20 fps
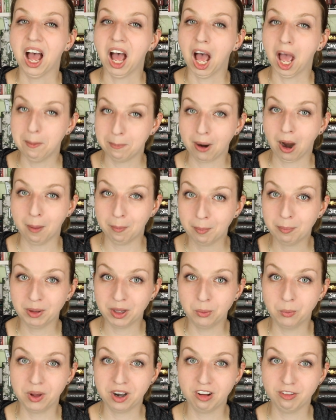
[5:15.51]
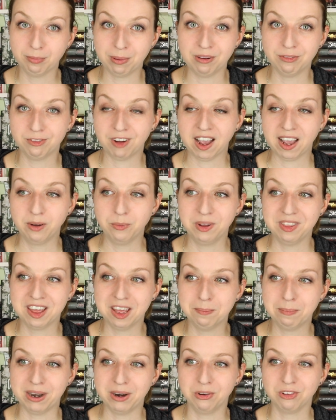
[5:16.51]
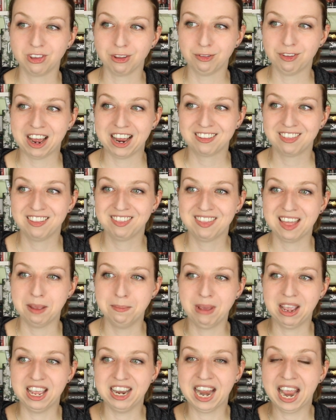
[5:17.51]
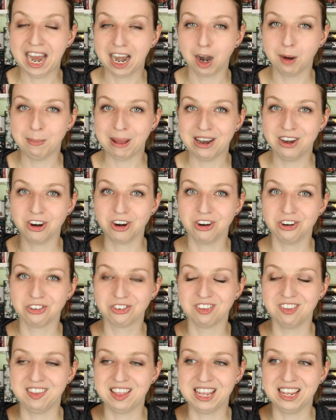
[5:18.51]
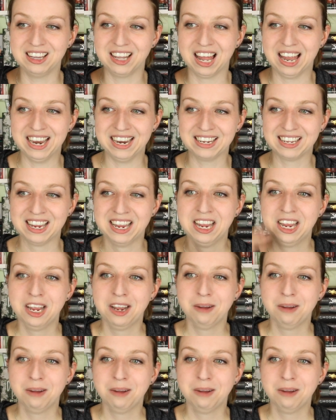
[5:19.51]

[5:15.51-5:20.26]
I probably would have been fine with it, but it was the fact that they made airbenders the like